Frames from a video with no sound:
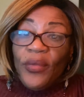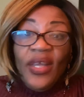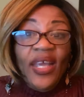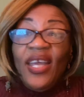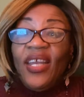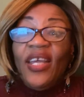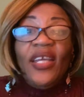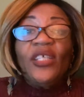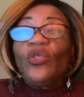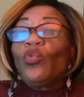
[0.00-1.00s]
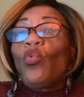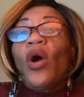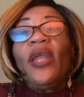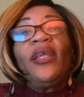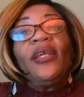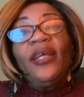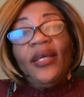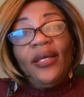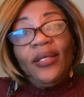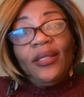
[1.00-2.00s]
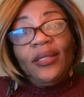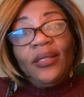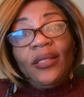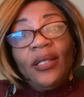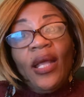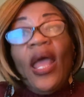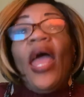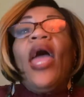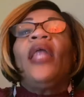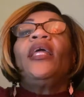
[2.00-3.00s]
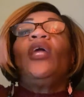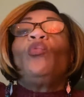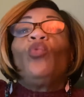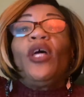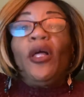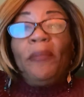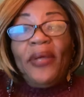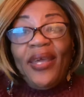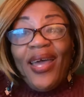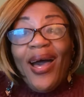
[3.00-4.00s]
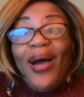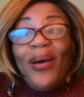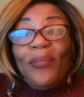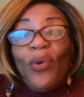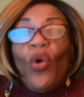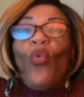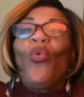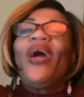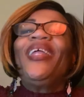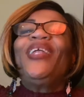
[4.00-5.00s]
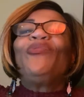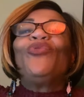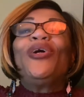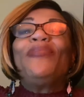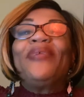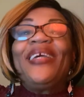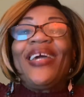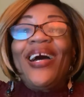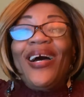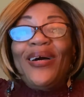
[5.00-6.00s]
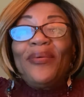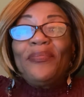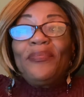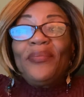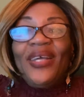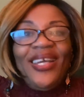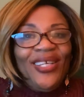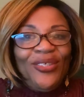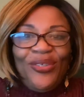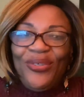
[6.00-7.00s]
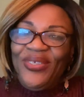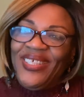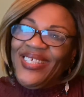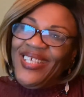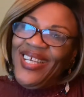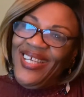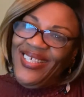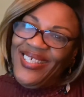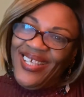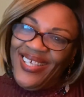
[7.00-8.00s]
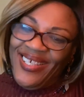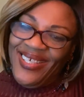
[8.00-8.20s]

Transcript: it is what it is, and it will become what it will become in due season.